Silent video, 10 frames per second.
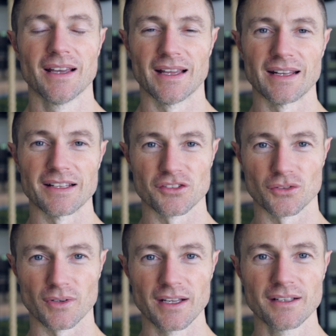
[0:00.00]
and that's
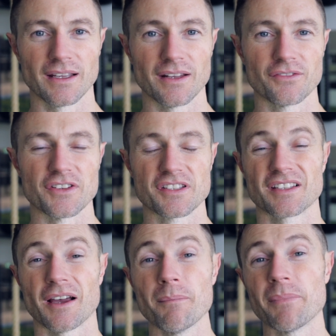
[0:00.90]
great. And for
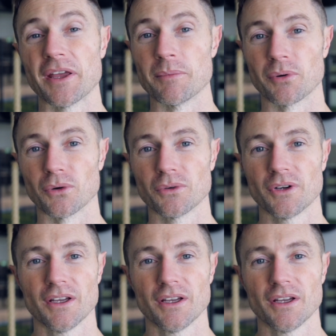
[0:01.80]
some people,